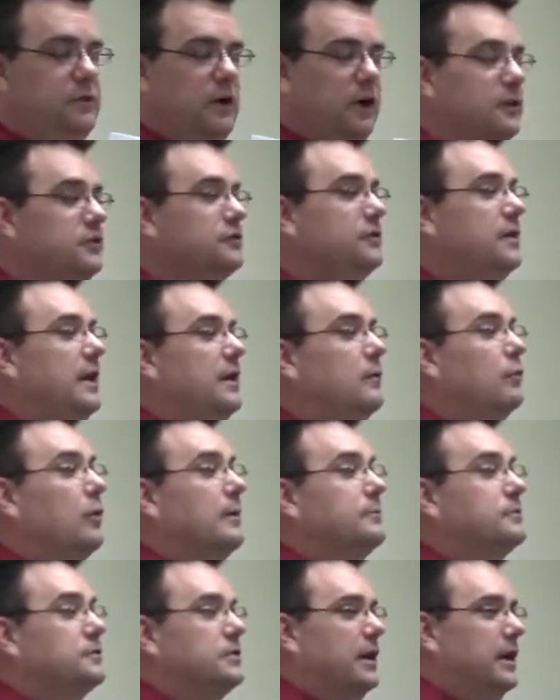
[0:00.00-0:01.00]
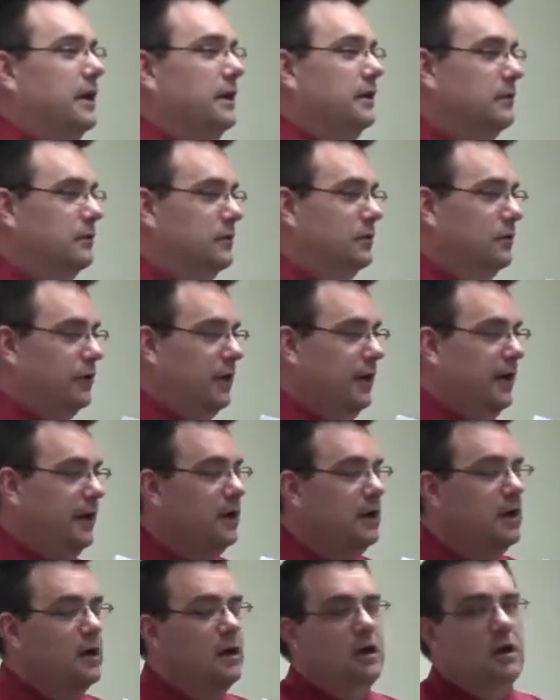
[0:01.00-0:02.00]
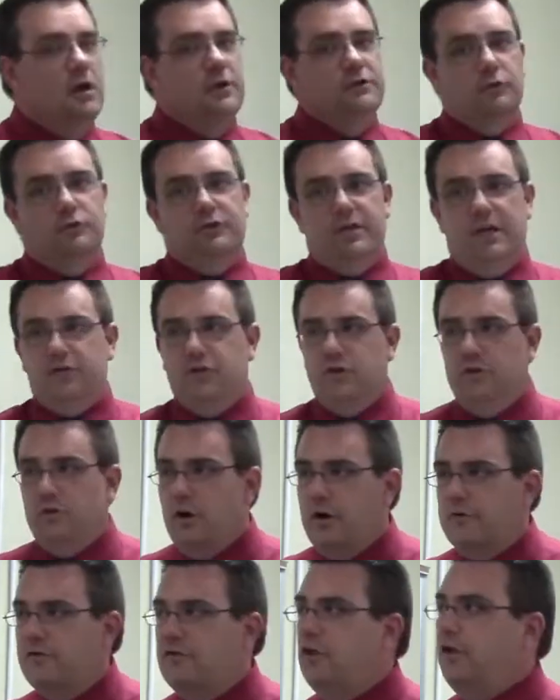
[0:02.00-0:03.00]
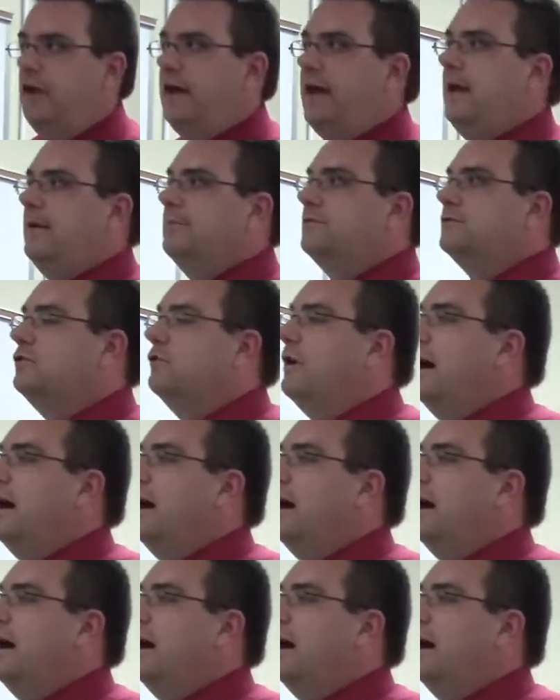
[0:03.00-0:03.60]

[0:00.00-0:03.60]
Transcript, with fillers: understanding what I'm saying? Okay, so Tischendorf claims to